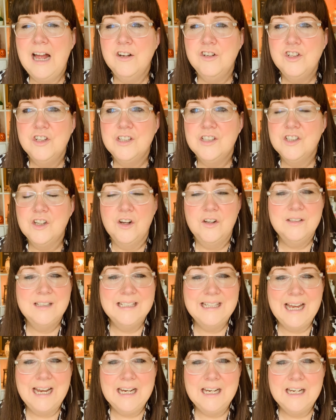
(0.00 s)
you start
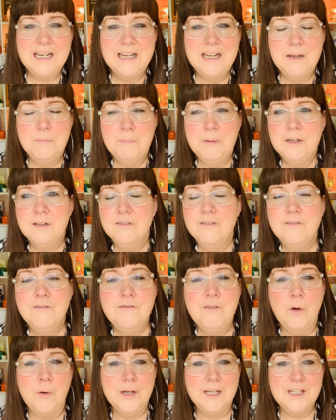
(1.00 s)
to get it, a bit of
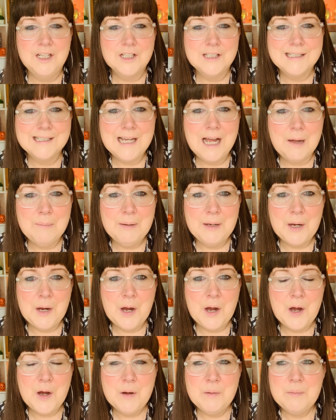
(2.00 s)
fogginess coming
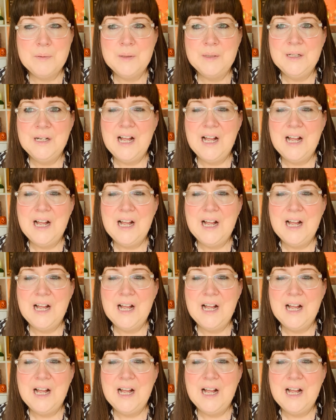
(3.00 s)
up,